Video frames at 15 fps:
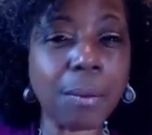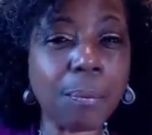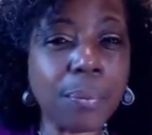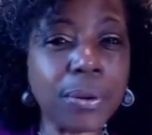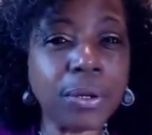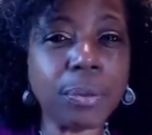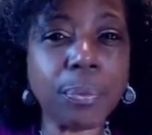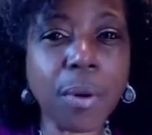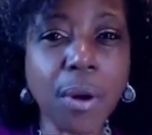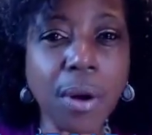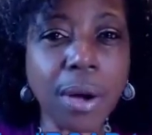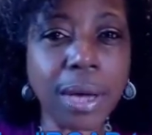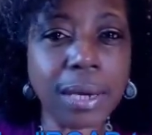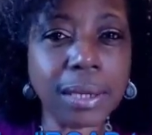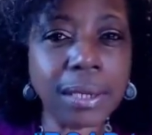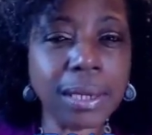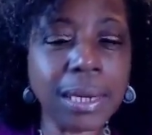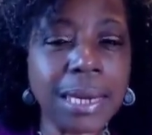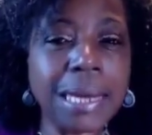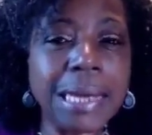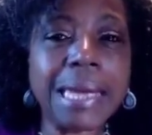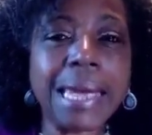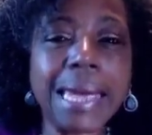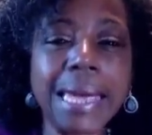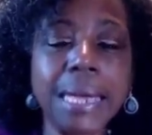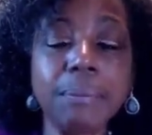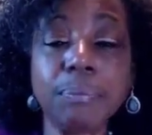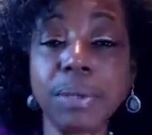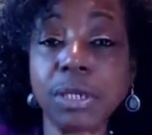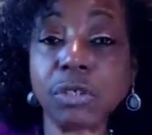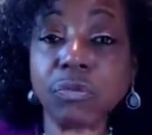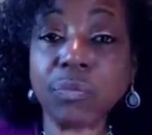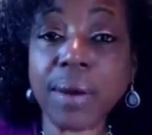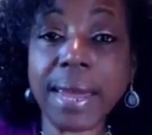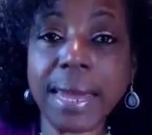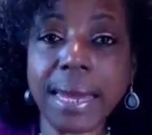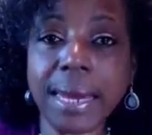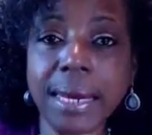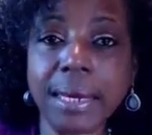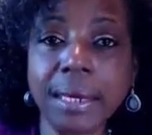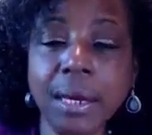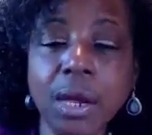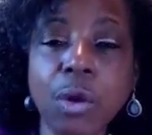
put upon and betrayed